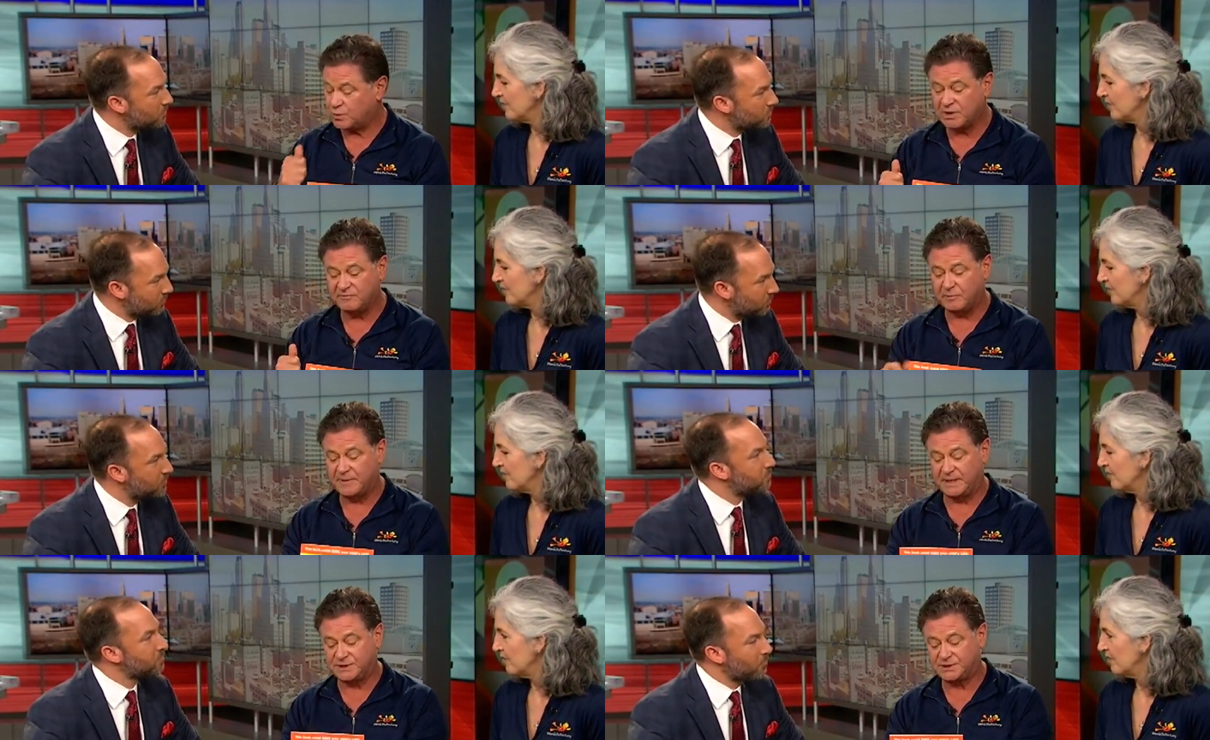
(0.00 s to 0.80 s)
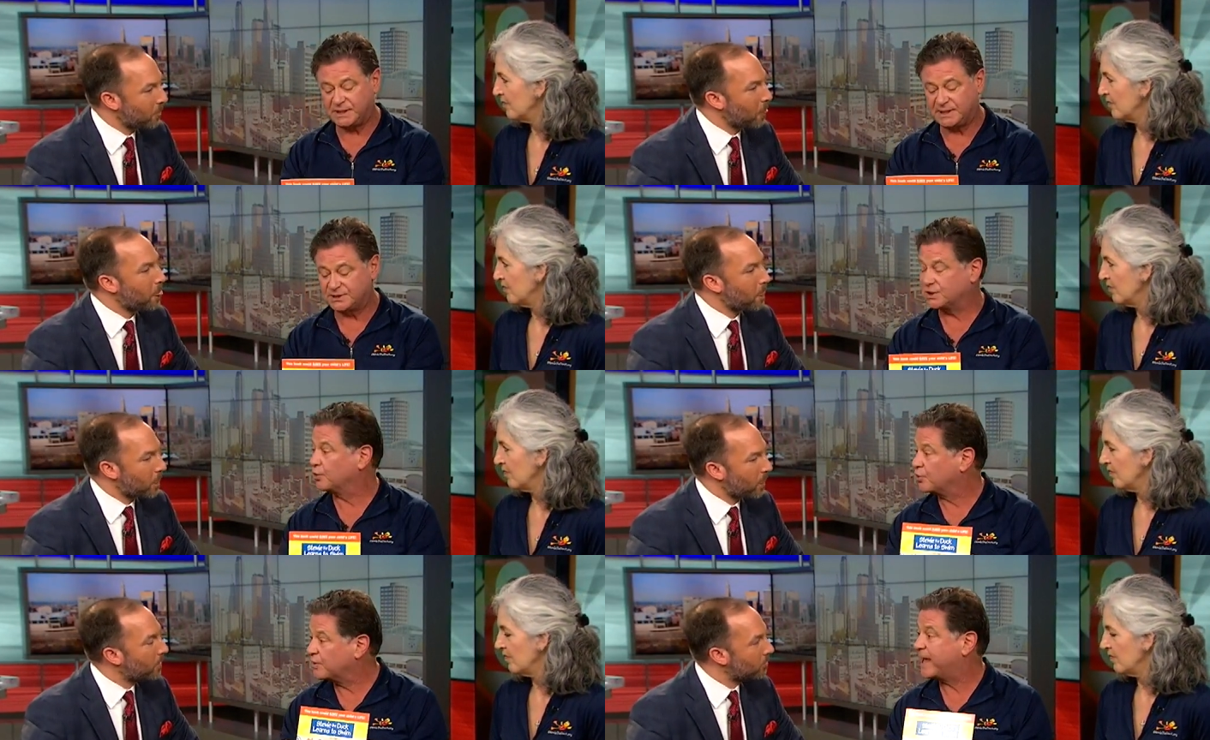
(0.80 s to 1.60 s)
Speaker 1: One of them is is
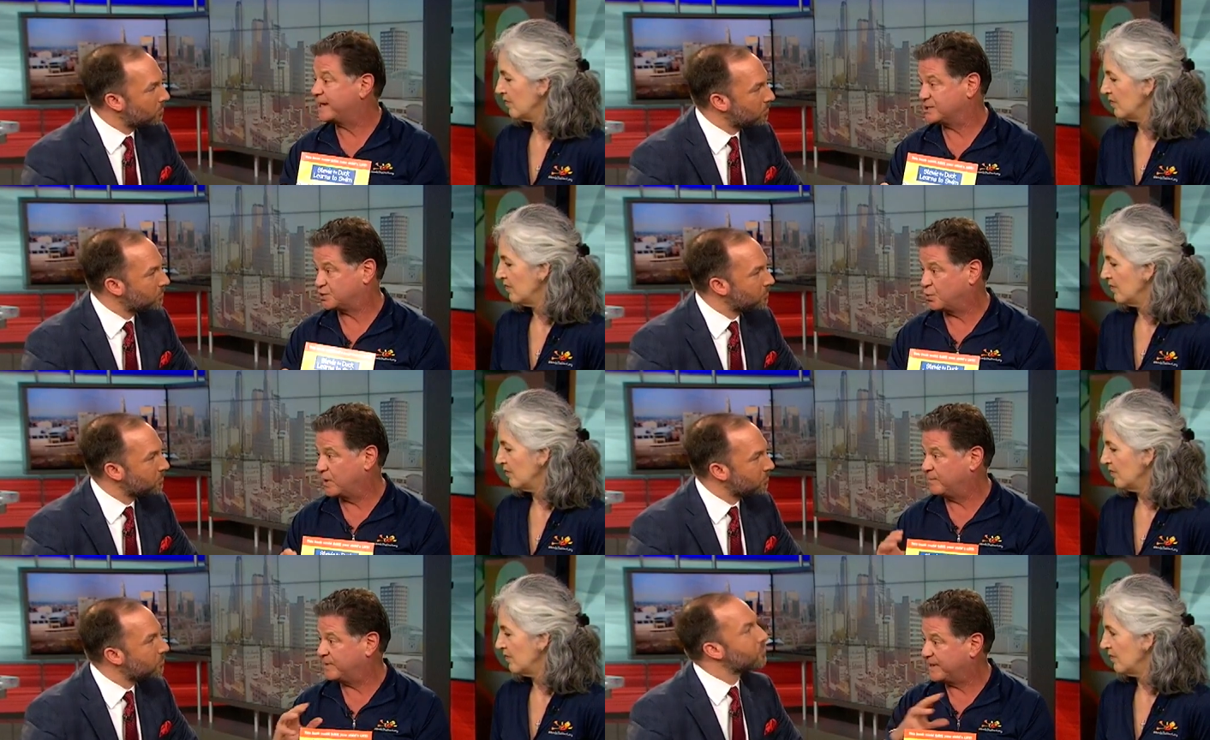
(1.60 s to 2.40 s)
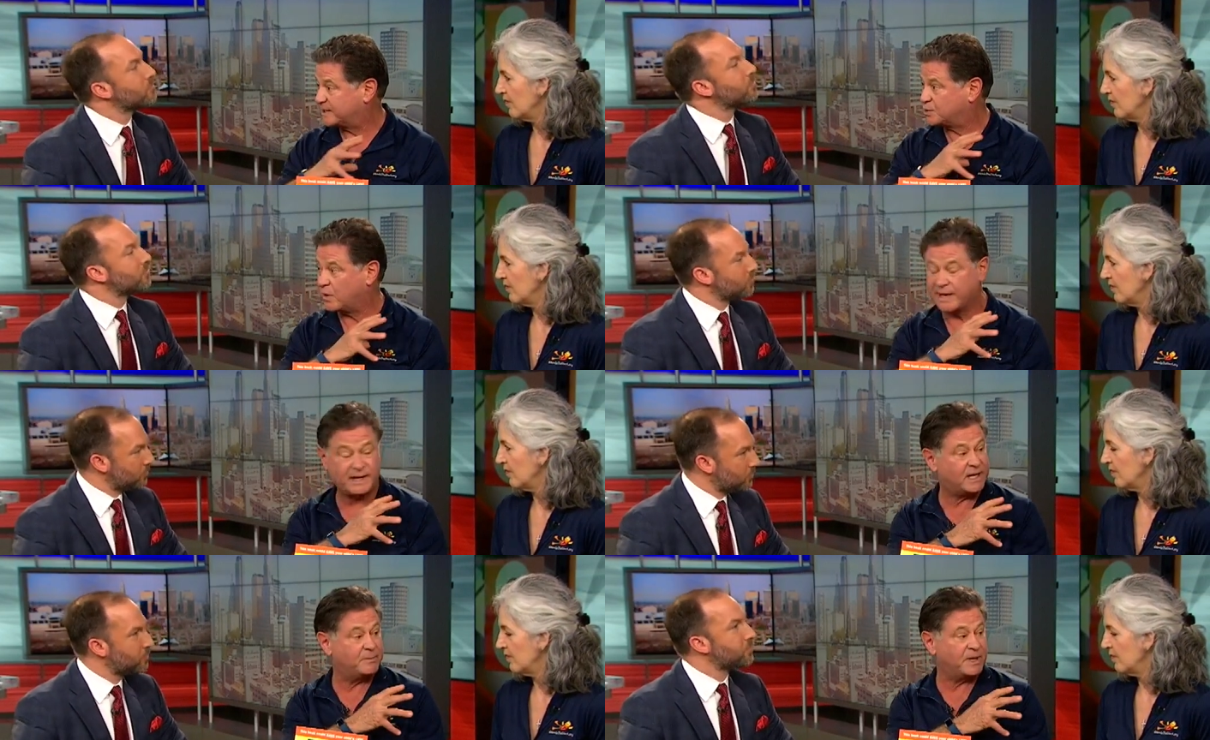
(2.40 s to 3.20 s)
learn how to swim, and that's why
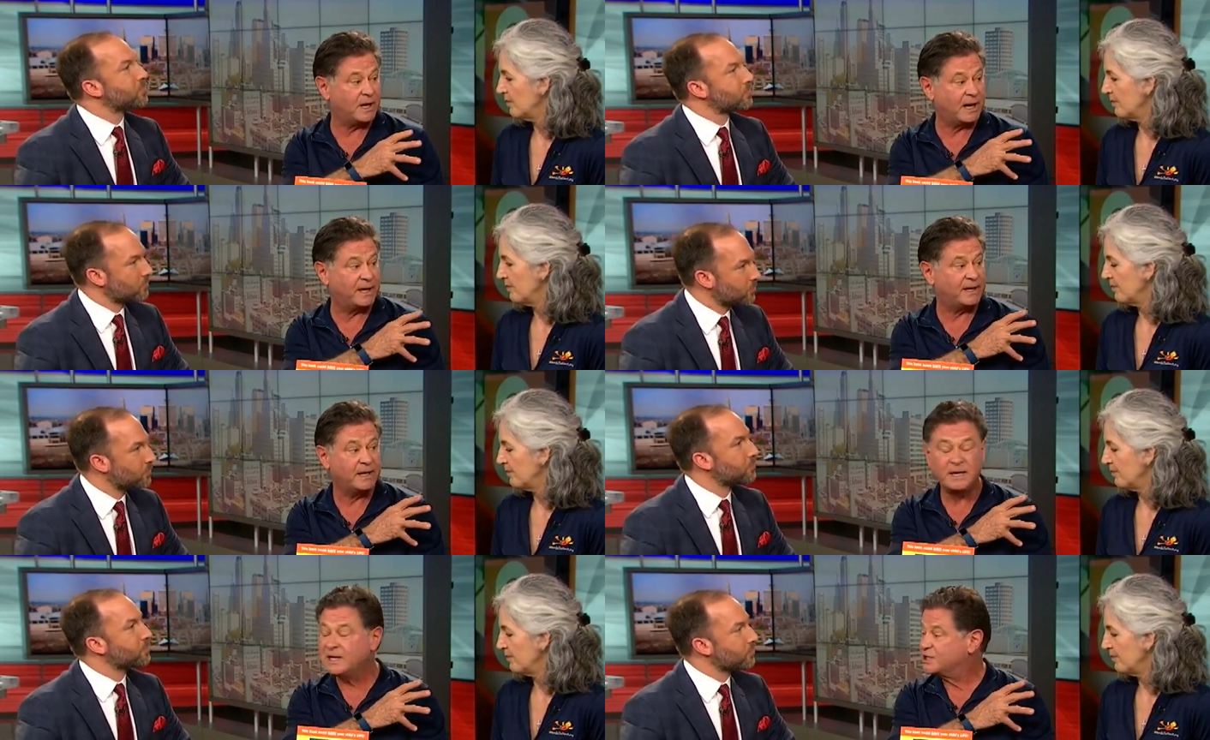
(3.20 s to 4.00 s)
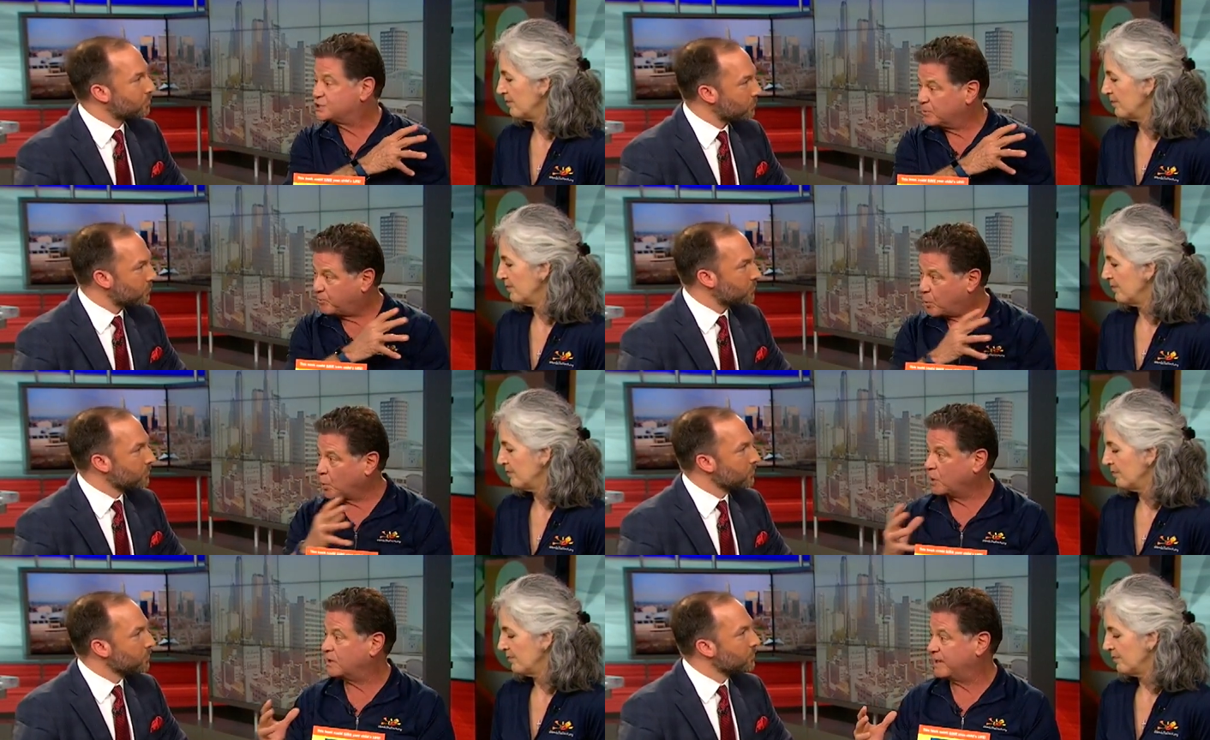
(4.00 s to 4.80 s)
Kim and I
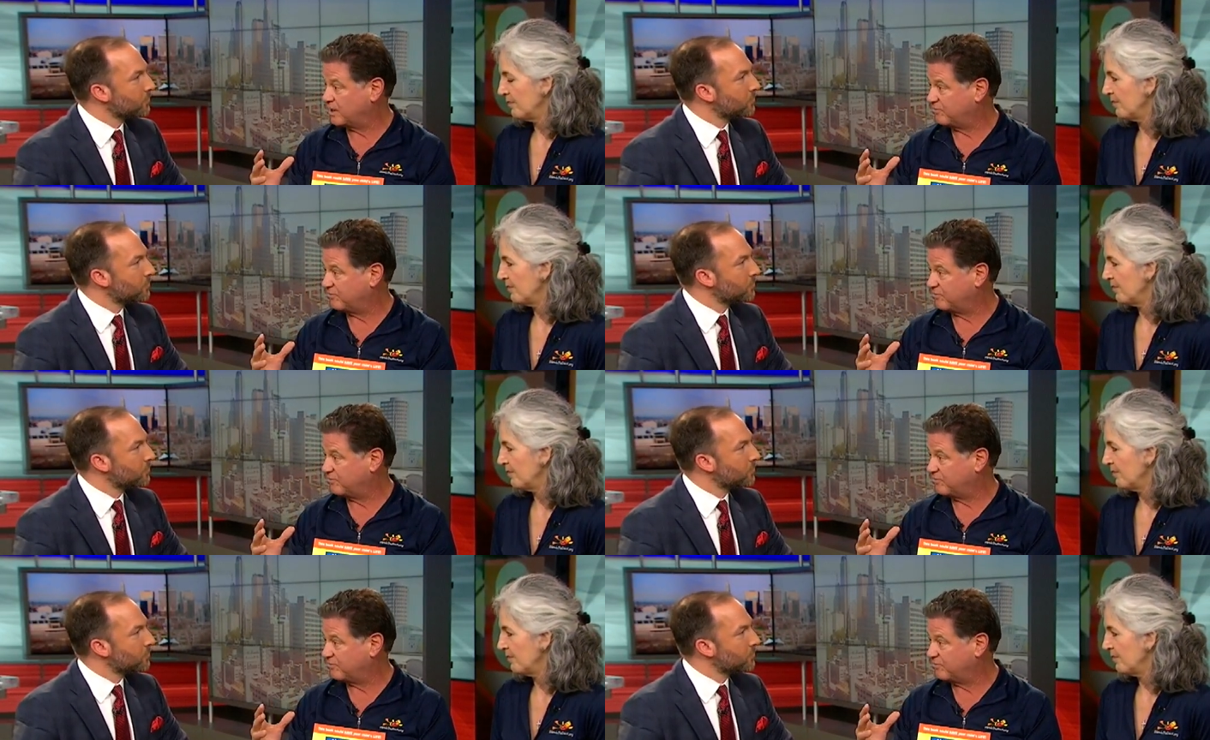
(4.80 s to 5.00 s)
support and our